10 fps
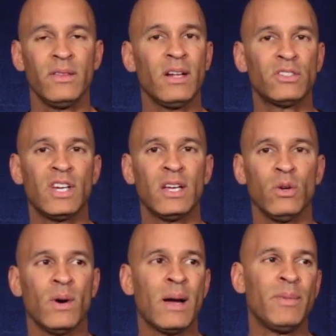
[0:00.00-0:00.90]
They'll tell
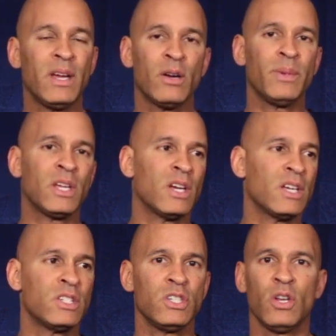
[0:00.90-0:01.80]
you, I'm here
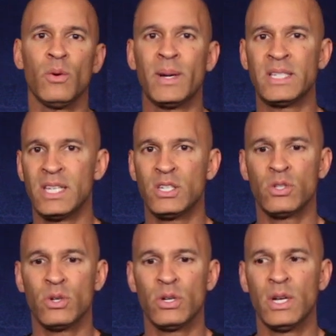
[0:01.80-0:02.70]
because, my
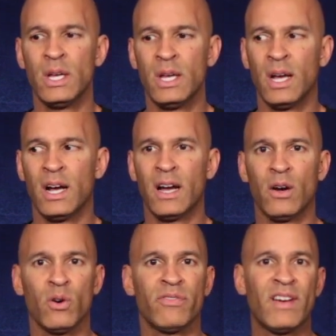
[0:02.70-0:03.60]
sister
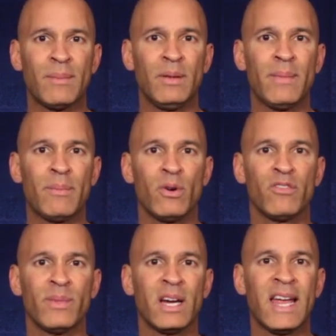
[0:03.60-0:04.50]
or a family member
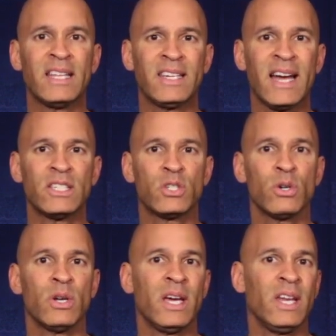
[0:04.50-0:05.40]
of mine had
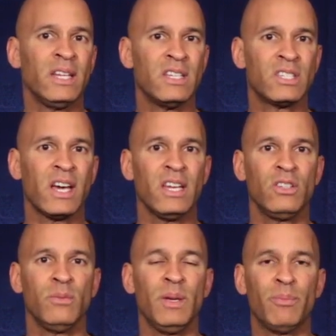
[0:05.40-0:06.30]
cancer and I
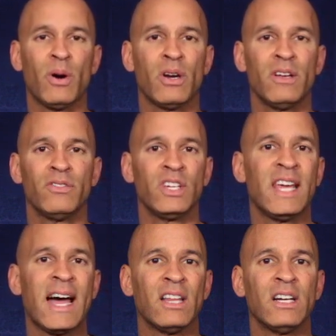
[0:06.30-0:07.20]
decided to be part of the
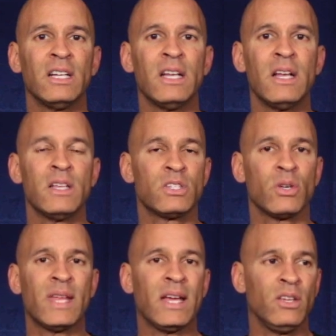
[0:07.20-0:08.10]
gala
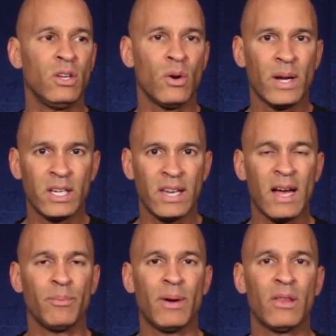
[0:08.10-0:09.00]
so that, I can
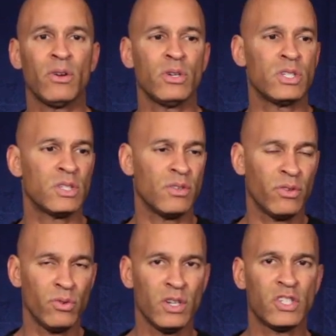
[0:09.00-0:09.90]
help others
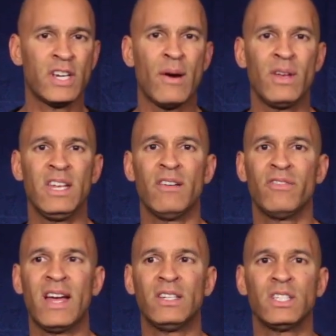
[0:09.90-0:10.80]
through the charity
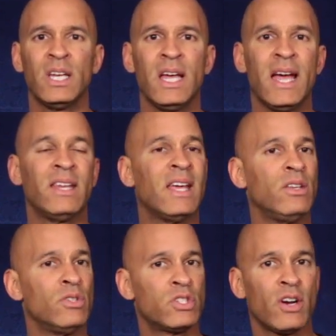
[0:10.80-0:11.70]
event. And
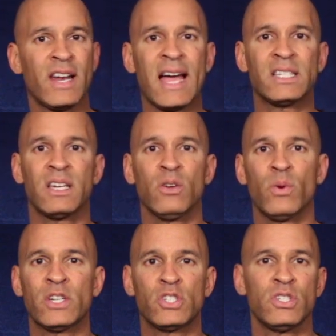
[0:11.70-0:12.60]
then you start asking
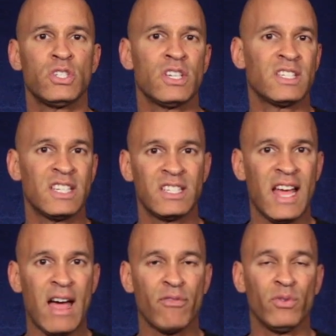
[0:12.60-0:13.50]
questions such as
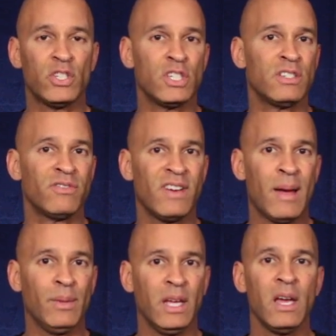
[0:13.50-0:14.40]
F, which is
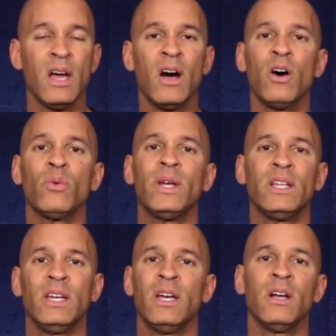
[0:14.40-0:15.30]
family. Oh,
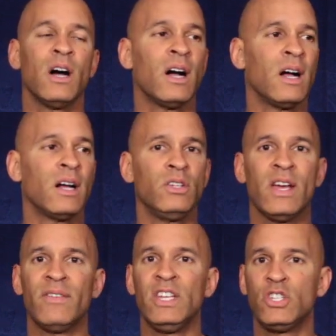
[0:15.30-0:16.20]
really? Do
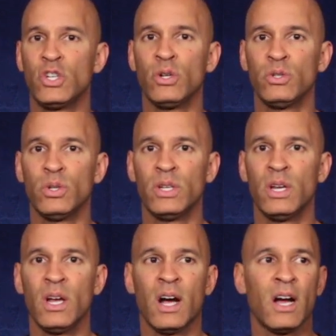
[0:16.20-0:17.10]
you have any children?
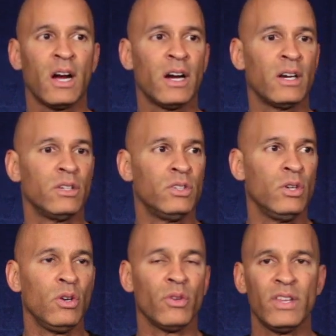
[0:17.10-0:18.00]
Or do
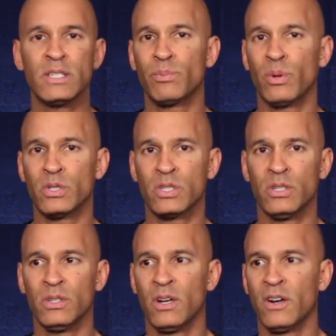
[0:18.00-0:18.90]
you know this
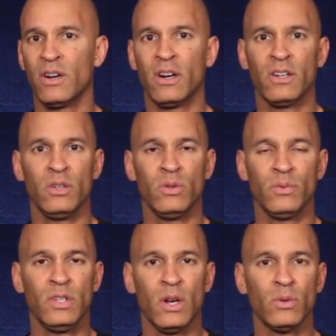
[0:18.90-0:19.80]
person? Or are
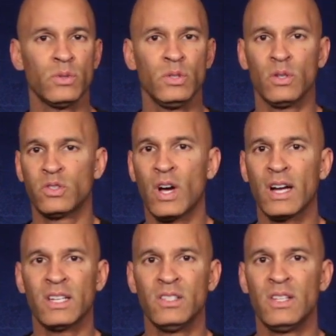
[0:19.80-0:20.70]
you, you'll
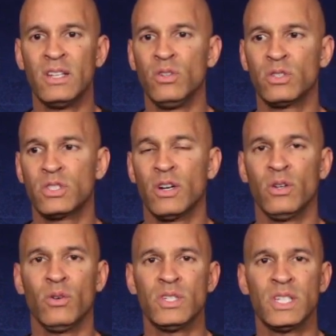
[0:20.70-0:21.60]
talk and then you'll start
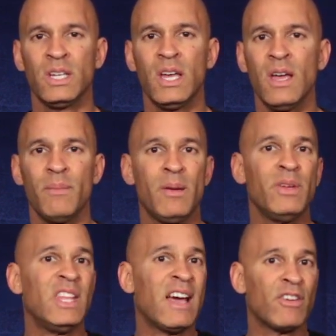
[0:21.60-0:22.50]
noticing
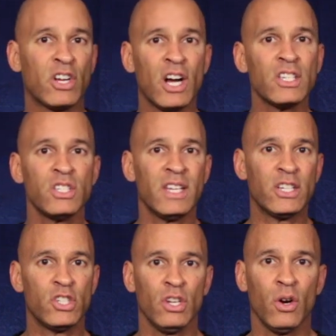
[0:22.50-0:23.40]
maybe they have a cousin
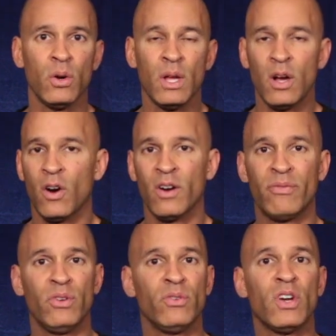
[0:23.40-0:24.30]
that you know. Or
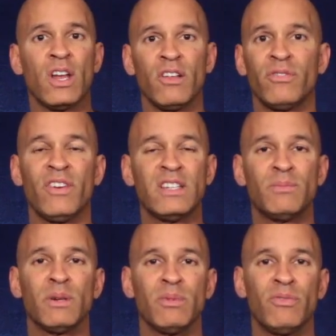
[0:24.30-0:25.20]
if you've gone on
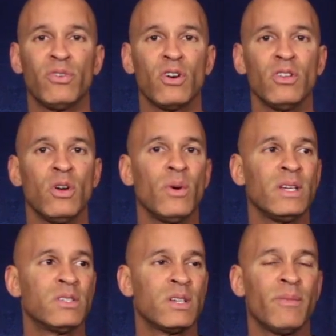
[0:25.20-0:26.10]
Facebook before,
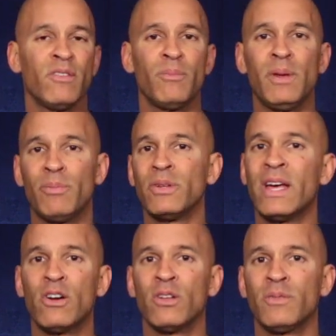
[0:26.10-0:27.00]
knowing some of the people
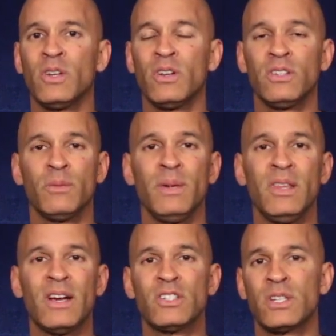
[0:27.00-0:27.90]
that are going to
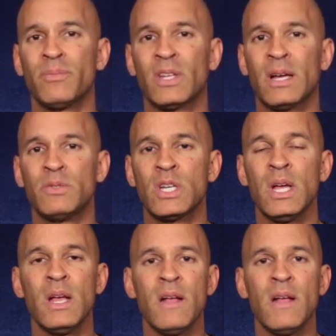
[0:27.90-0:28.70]
be there sometimes